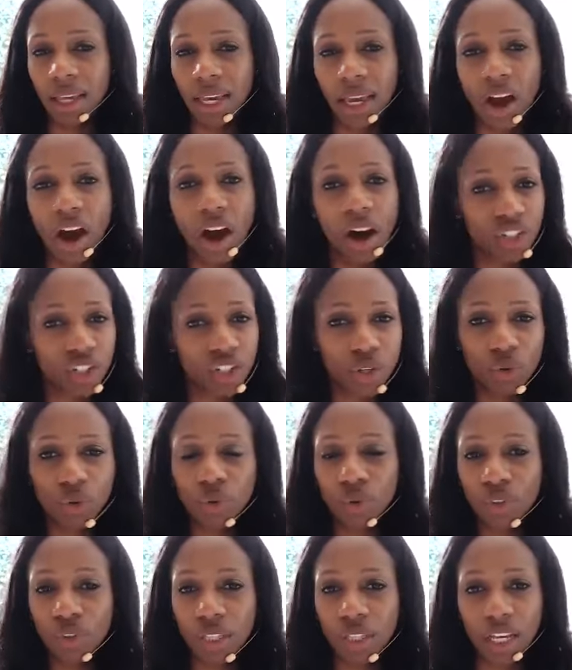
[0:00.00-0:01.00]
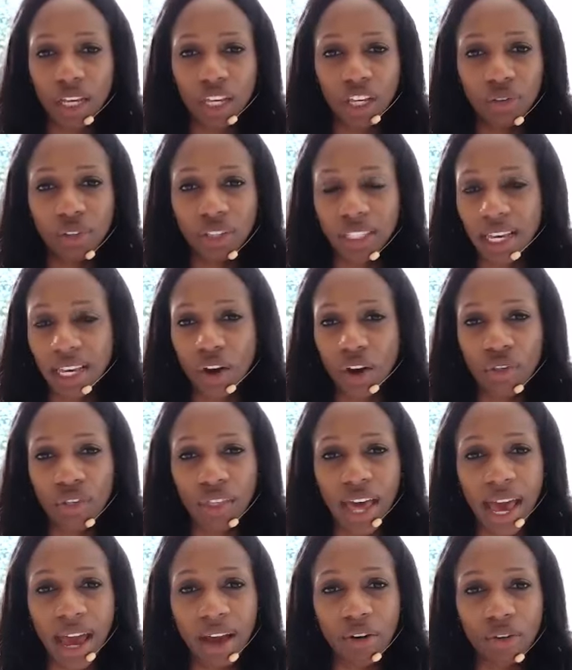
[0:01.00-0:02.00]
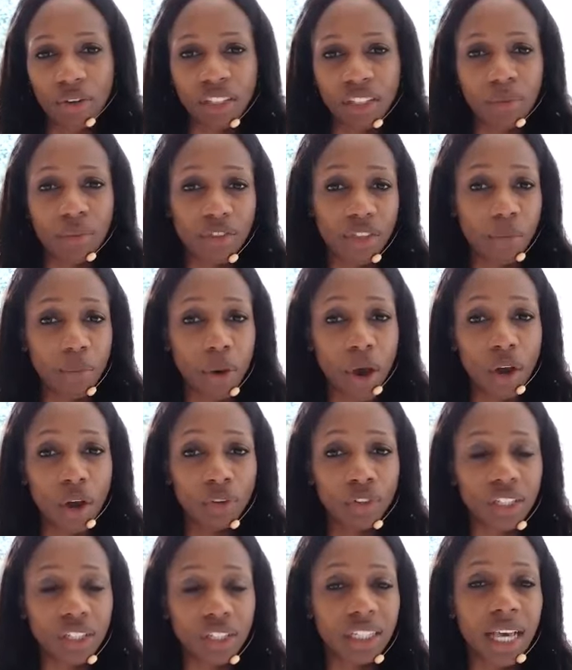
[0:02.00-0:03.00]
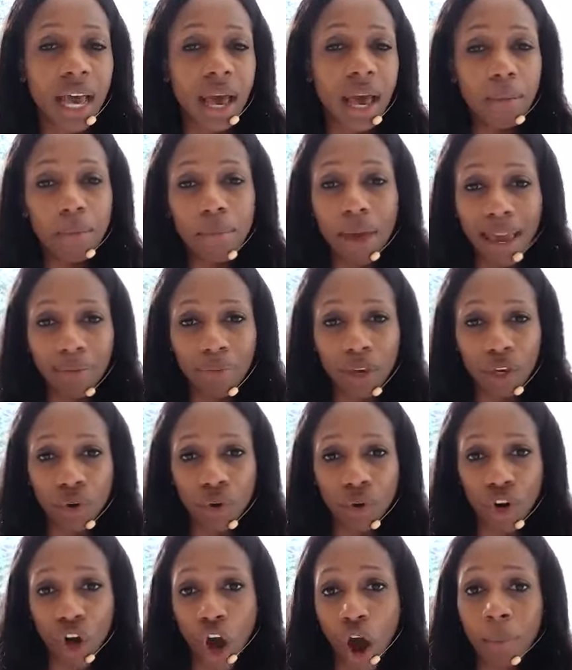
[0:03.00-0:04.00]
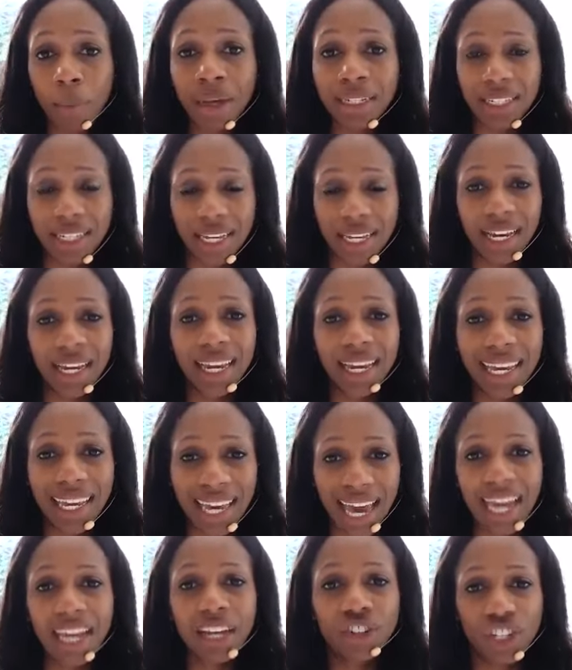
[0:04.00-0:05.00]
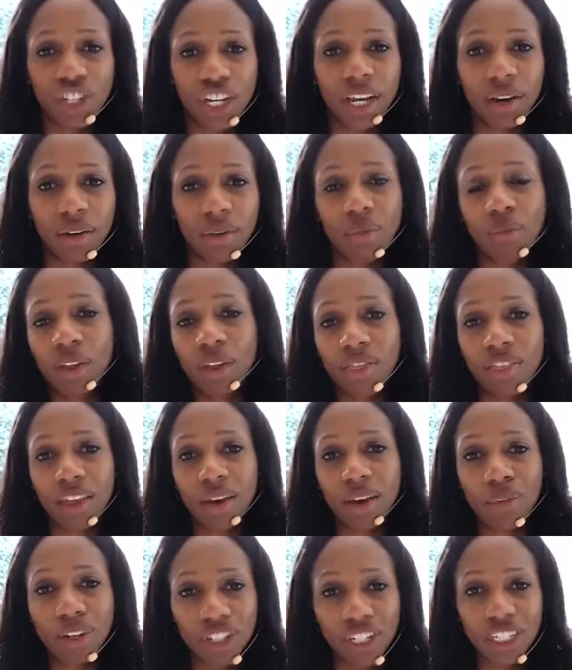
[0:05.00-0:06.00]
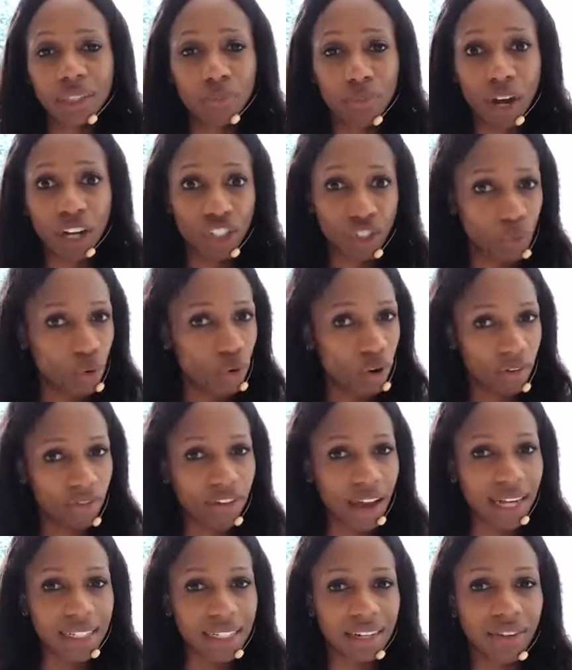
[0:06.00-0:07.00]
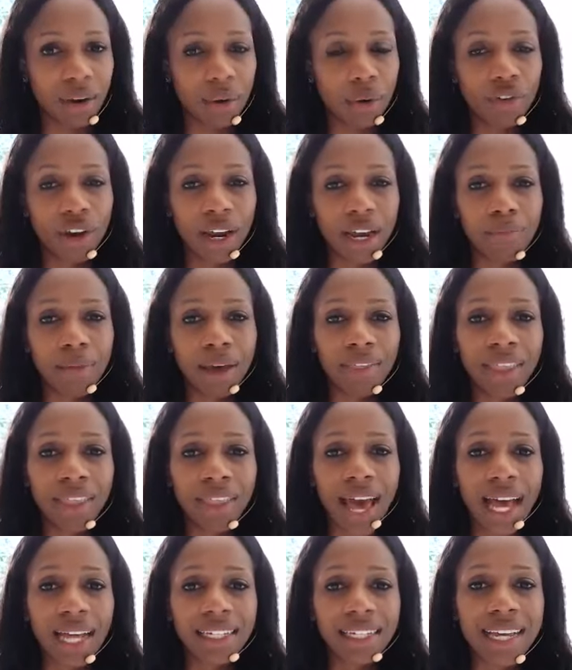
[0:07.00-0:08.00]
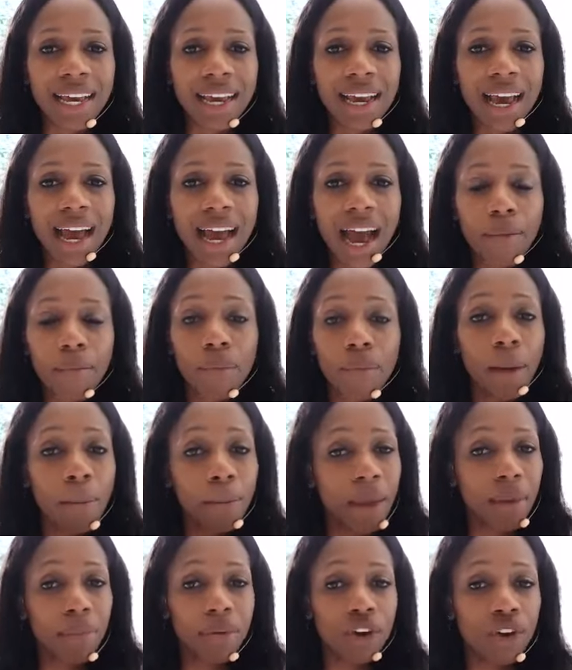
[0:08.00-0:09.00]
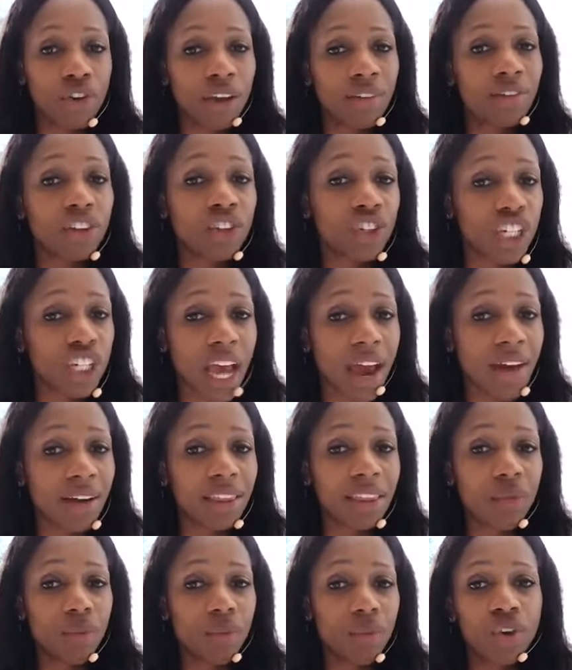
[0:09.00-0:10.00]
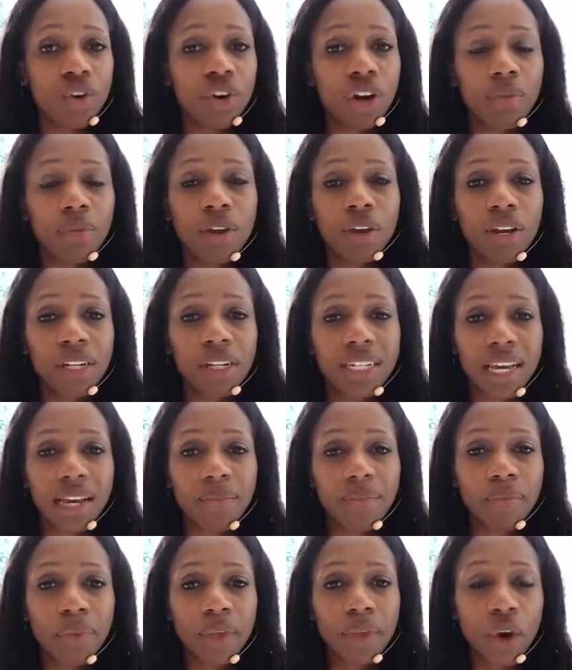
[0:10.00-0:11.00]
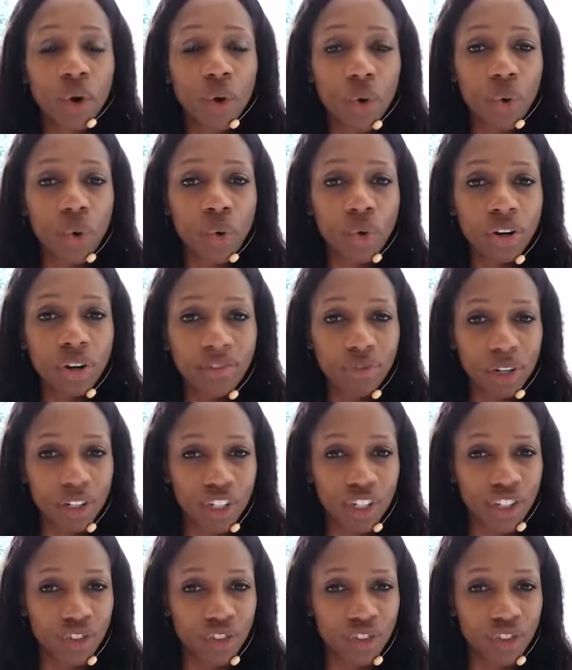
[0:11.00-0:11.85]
articles that you see on there or some of the posts. Maybe you're commenting and engaging with them, which is much more effective. I would recommend that. And maybe you're even sharing them with your community, all of which is